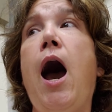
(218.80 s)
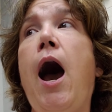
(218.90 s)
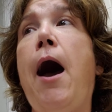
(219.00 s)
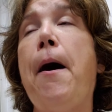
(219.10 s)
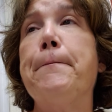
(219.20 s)

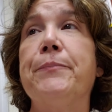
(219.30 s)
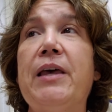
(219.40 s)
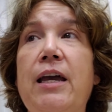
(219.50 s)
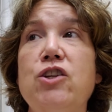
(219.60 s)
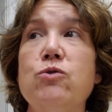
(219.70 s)
Um,
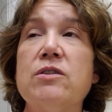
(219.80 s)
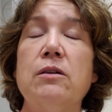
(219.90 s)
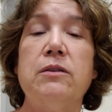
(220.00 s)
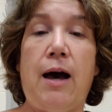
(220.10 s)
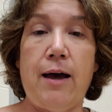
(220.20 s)
I use a
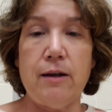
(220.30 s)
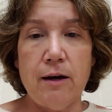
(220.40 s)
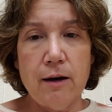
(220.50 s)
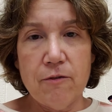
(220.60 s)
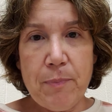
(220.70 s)
lot
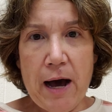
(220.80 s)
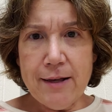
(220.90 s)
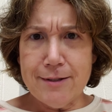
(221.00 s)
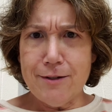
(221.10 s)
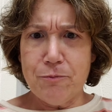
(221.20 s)
of
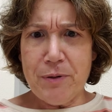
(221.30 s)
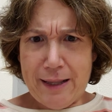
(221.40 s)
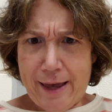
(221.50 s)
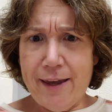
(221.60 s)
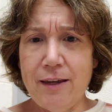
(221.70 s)
positive
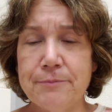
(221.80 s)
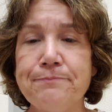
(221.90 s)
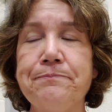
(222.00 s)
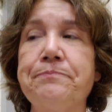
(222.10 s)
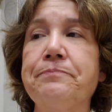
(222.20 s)
play
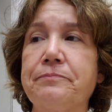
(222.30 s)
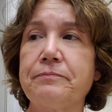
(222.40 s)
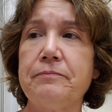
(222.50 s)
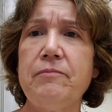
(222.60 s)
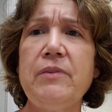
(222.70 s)

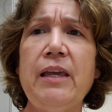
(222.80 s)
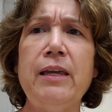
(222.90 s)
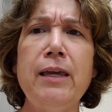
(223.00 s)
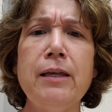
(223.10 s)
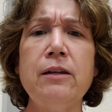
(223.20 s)

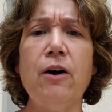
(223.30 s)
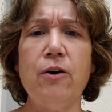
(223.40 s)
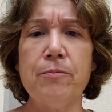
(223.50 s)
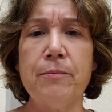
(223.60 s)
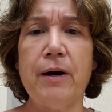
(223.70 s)
in
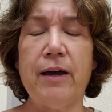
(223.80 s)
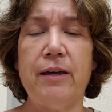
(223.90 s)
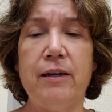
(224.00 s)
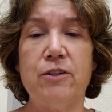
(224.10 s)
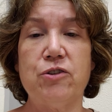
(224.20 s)
my
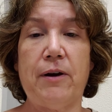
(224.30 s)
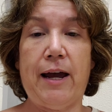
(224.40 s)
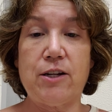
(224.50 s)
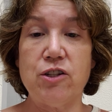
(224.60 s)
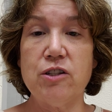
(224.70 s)

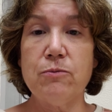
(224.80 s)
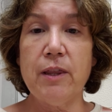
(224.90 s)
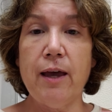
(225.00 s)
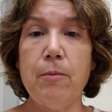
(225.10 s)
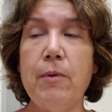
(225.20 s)
interactions with
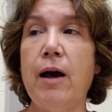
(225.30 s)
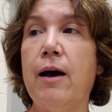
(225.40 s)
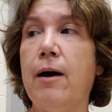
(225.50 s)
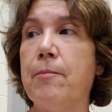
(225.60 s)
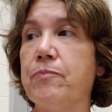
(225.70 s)
them.
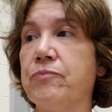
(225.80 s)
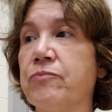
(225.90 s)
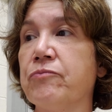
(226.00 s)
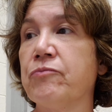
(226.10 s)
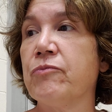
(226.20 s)
Um,
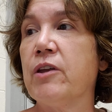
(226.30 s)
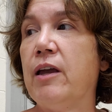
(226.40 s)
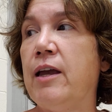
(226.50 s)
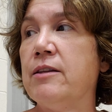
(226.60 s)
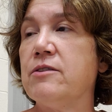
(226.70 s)

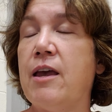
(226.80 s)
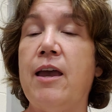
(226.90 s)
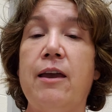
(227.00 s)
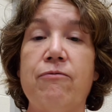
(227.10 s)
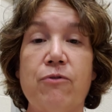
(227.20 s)
it's
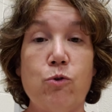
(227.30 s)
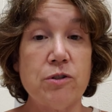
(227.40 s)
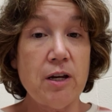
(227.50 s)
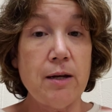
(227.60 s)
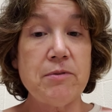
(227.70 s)
a floor
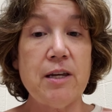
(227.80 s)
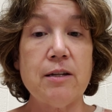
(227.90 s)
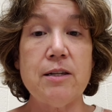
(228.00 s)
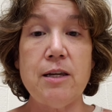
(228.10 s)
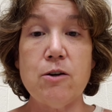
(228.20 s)
time
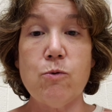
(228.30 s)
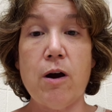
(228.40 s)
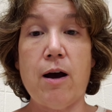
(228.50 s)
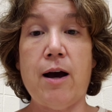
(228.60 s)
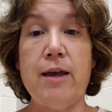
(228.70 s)
technique
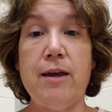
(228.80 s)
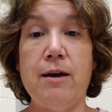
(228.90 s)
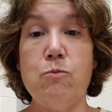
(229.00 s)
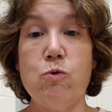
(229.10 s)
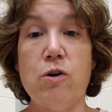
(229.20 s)
where I
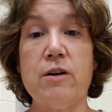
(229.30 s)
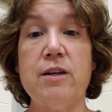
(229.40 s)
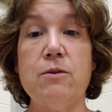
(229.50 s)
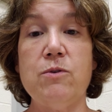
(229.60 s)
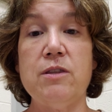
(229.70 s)
am
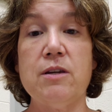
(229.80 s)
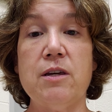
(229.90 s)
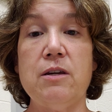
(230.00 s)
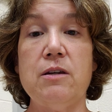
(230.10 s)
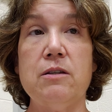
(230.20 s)
working with the
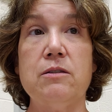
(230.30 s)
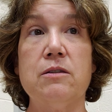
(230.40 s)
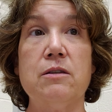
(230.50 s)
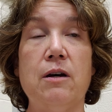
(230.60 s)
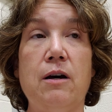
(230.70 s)

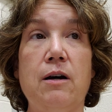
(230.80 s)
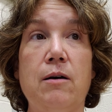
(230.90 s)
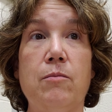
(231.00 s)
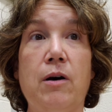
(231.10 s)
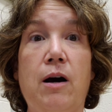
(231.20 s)
kids
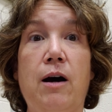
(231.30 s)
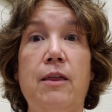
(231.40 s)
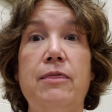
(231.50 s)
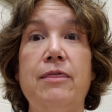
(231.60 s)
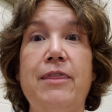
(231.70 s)
um,
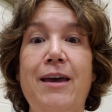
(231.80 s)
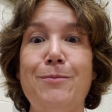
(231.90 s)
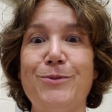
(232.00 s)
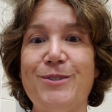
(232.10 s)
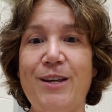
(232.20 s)
on
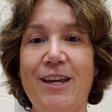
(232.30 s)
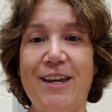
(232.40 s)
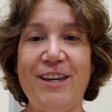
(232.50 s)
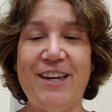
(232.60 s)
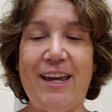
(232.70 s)
them staying
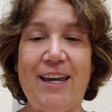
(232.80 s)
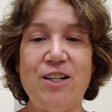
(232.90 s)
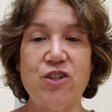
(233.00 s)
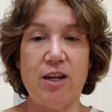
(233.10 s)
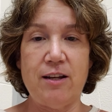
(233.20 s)

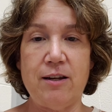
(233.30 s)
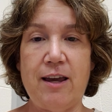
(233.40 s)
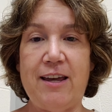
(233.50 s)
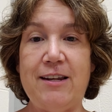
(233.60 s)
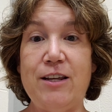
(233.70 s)
engaged and,
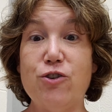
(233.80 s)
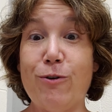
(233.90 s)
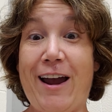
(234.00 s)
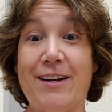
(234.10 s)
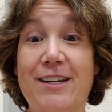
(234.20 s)
and
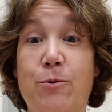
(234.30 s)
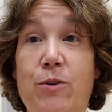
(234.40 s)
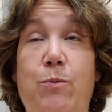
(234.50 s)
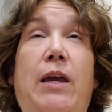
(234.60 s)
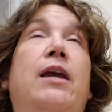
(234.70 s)
interacting
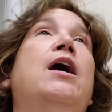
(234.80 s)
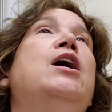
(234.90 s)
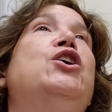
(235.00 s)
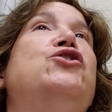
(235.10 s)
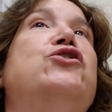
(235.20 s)
with me.
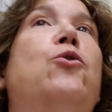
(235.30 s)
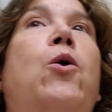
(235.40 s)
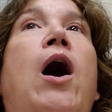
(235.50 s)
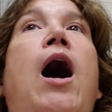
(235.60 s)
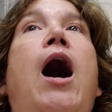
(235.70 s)

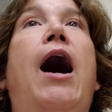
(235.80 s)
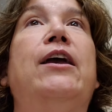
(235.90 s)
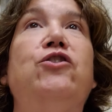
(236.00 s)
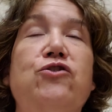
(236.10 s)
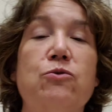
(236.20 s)
So
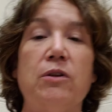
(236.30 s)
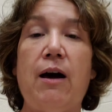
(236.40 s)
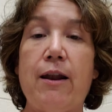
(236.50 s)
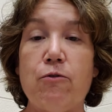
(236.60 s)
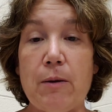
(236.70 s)
I do a
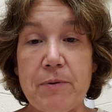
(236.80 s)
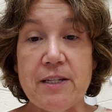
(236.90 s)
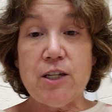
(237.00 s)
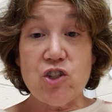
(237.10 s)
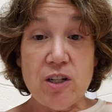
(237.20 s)
lot of
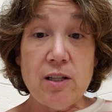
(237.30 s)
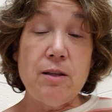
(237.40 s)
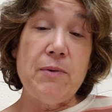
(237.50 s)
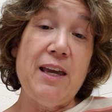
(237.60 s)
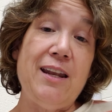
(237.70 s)
repetition in
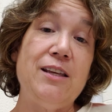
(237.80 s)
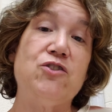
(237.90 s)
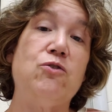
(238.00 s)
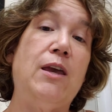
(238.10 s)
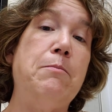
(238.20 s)
the beginning,
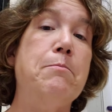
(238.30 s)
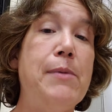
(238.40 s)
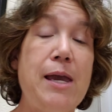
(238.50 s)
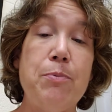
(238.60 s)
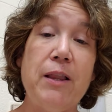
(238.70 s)
so they
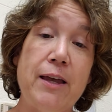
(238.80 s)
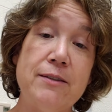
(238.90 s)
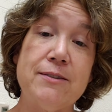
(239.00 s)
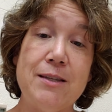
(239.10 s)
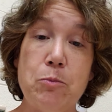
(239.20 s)
may play
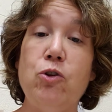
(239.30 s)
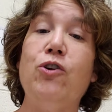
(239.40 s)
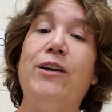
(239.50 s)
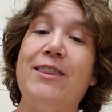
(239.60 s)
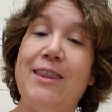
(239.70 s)
similar